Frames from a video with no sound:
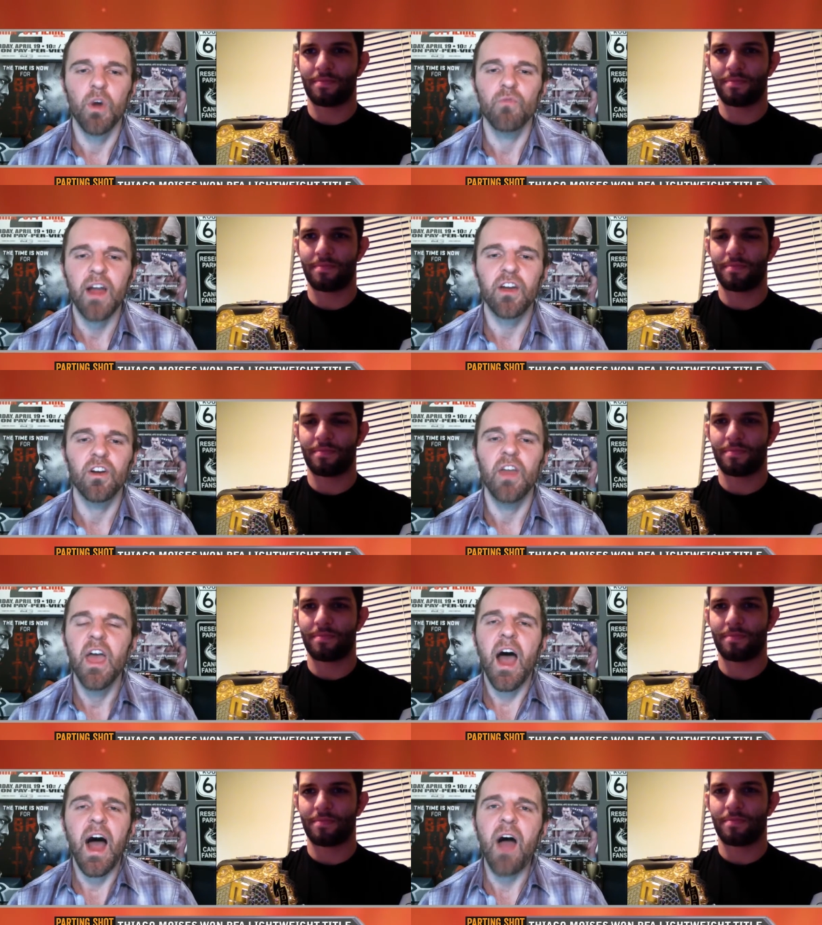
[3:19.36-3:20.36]
Speaker 1: one
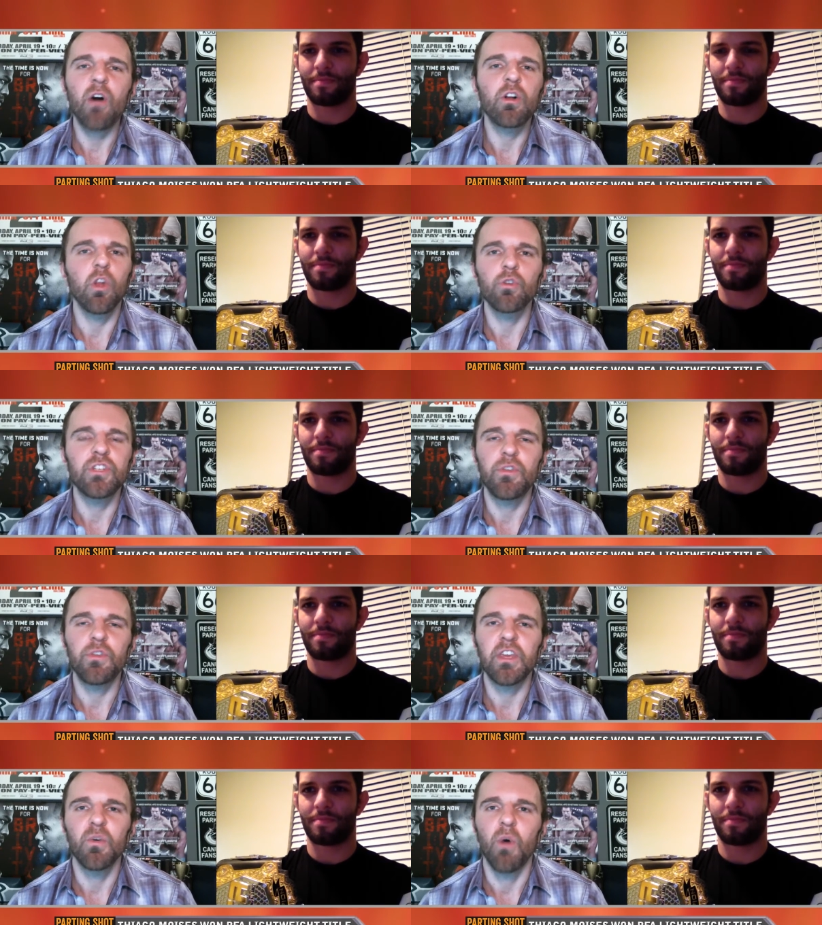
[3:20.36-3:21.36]
record. Uh, how
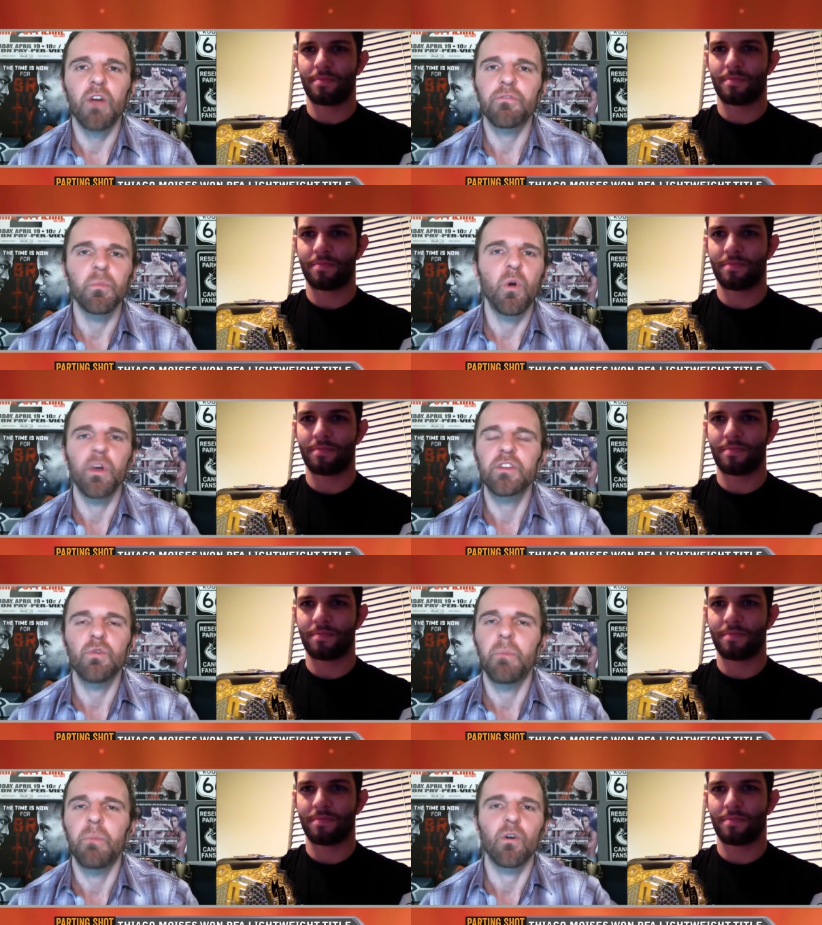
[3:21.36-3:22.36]
close do you think you are from
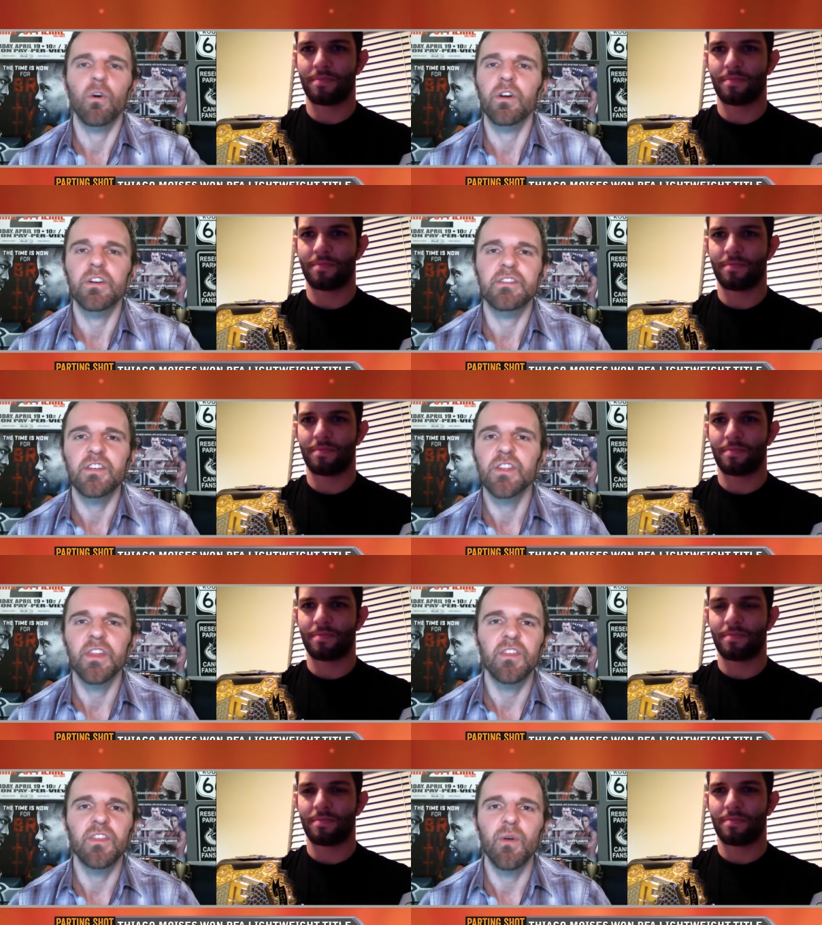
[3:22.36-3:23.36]
going to a bigger
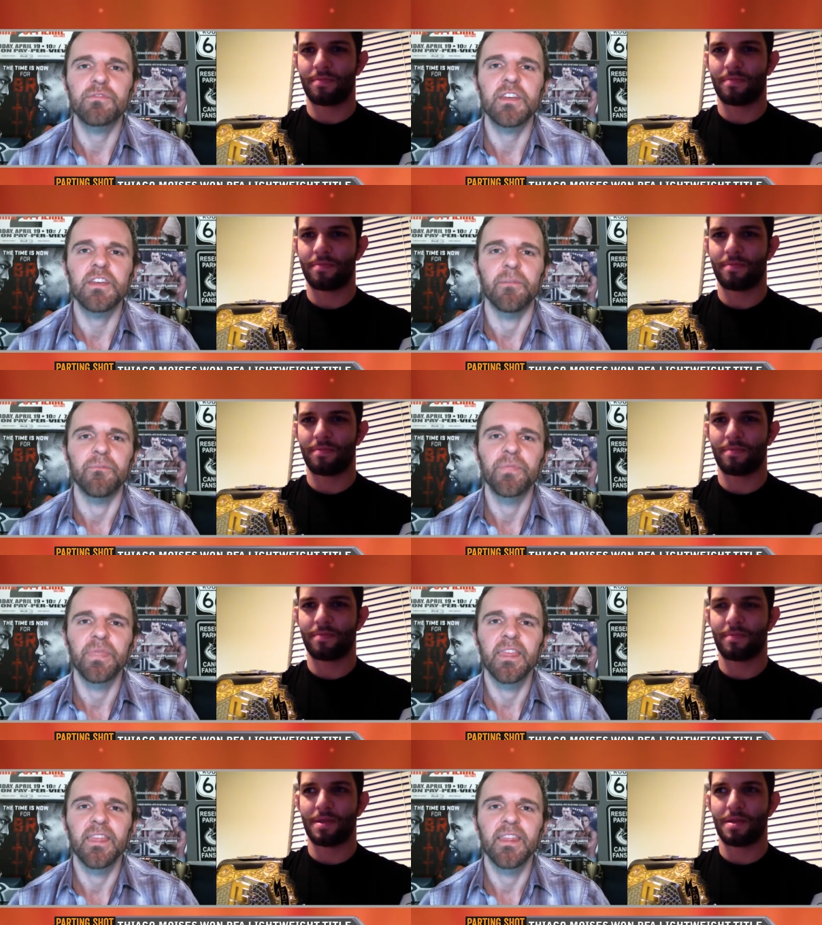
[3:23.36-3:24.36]
organization like the UFC?
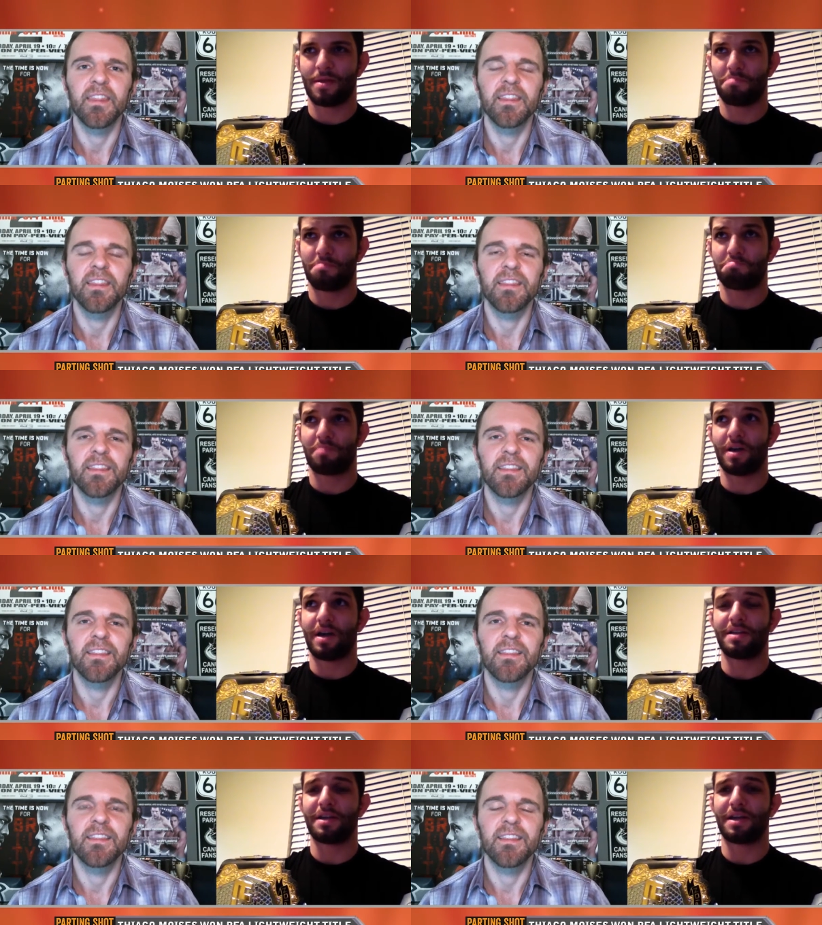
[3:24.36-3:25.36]

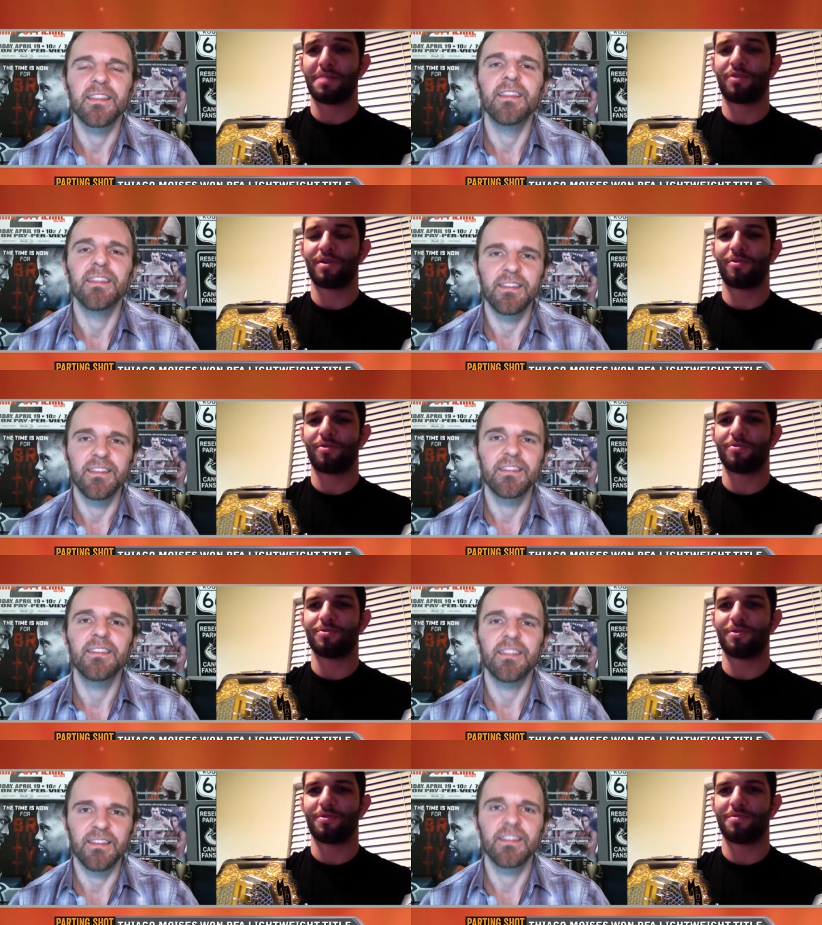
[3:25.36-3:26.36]
Speaker 2: I think I'm pretty
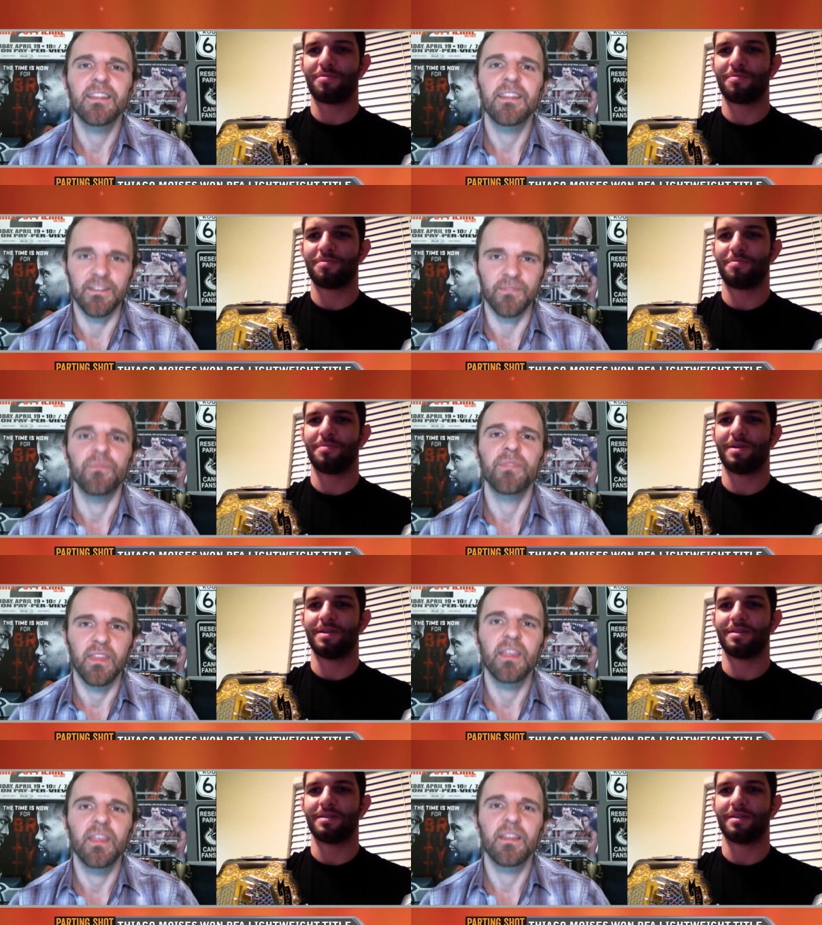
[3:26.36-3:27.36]
close, you know.
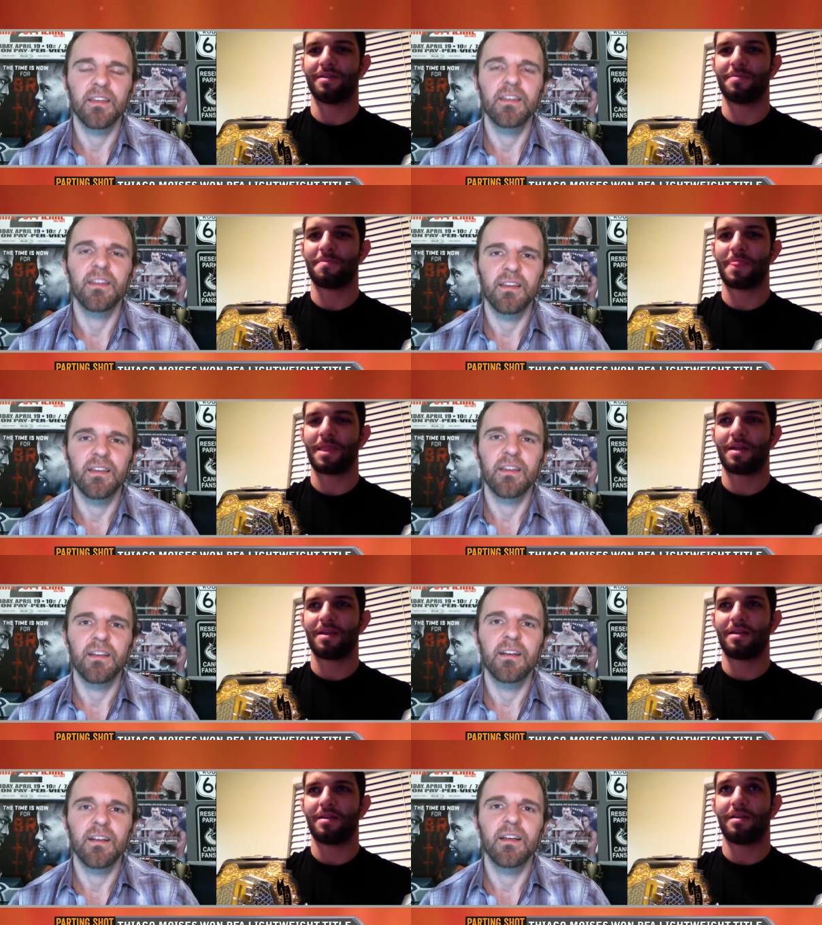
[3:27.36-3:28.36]
But uh,
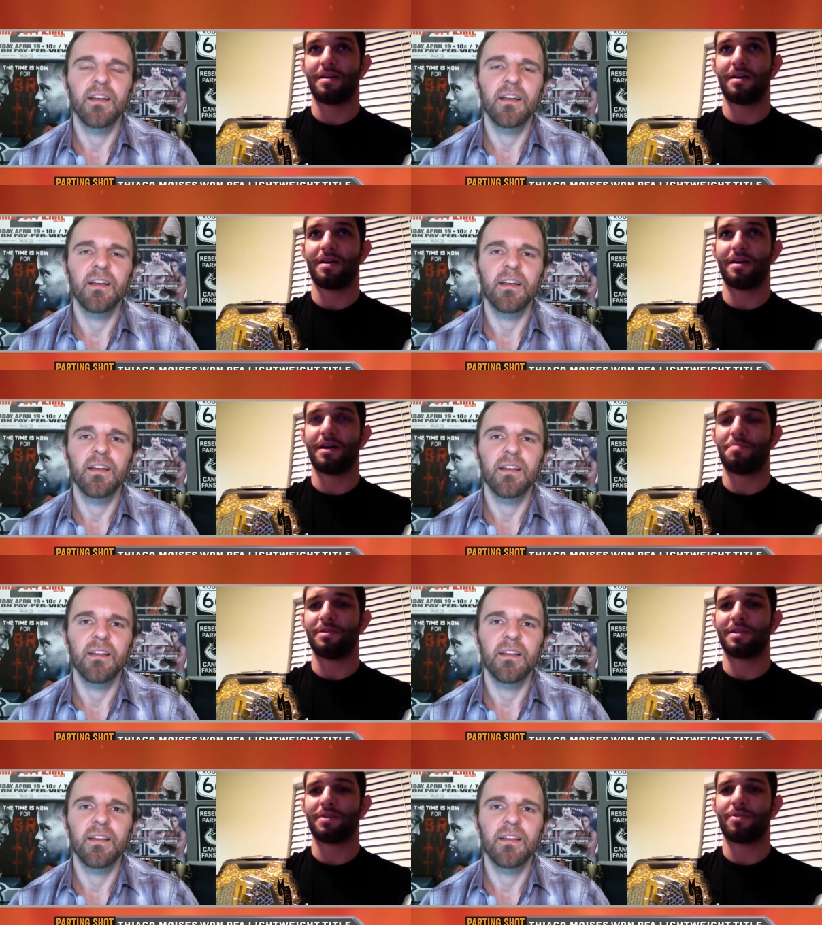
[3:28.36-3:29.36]
uh
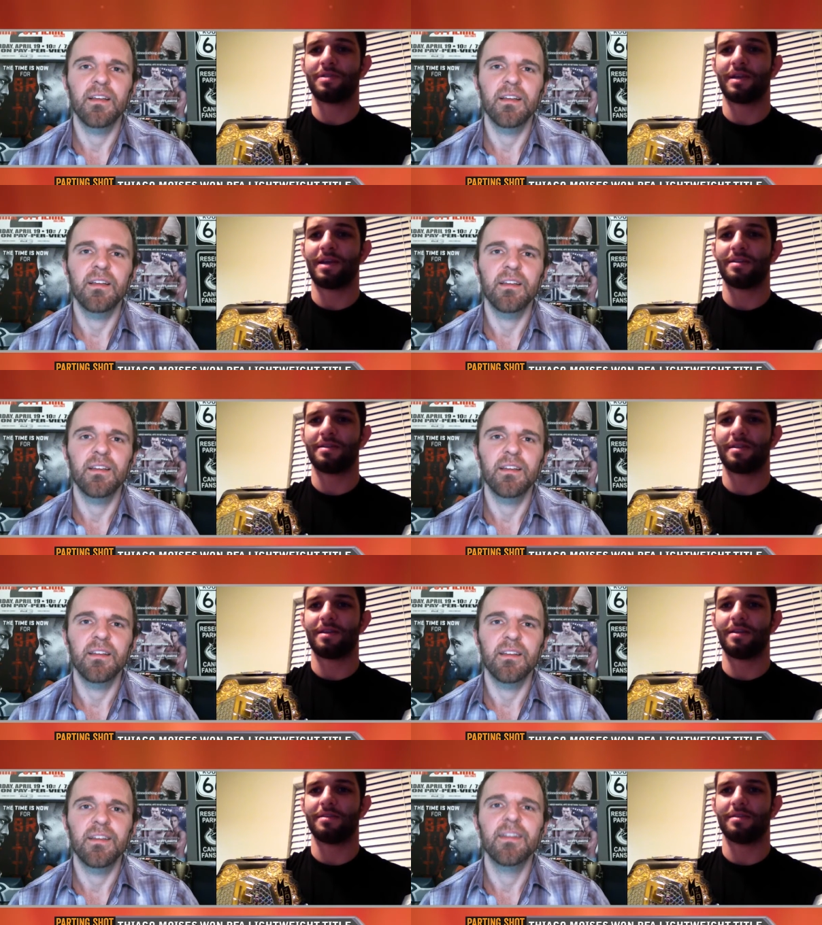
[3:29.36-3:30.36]
I put in God's
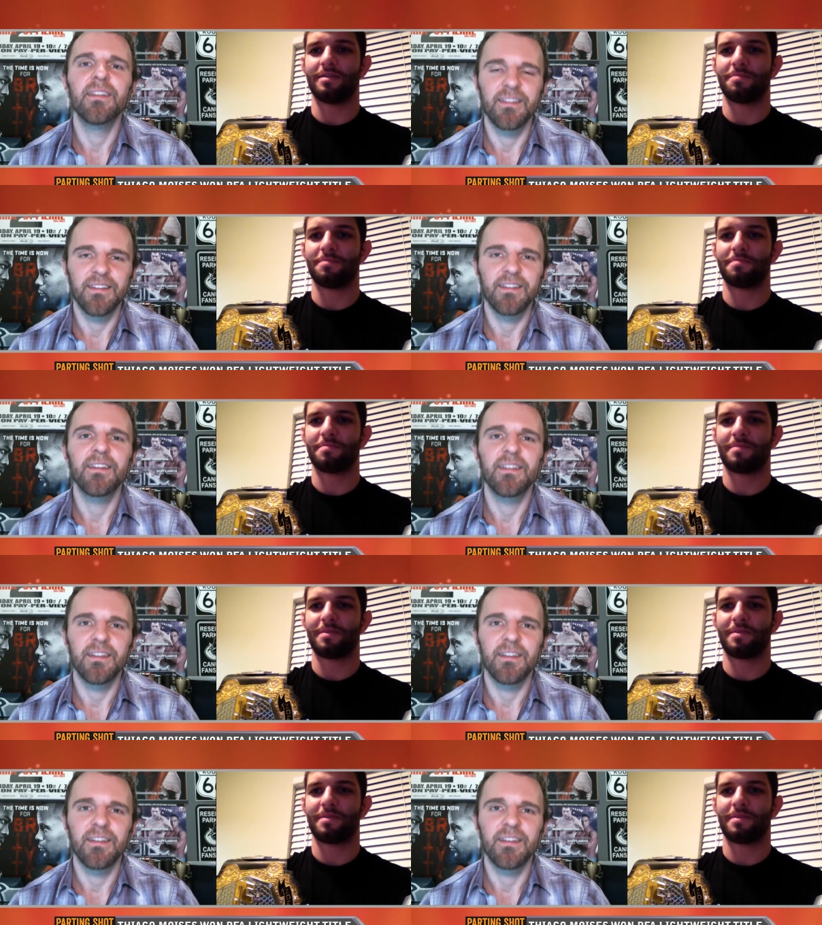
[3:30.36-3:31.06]
hand, and uh,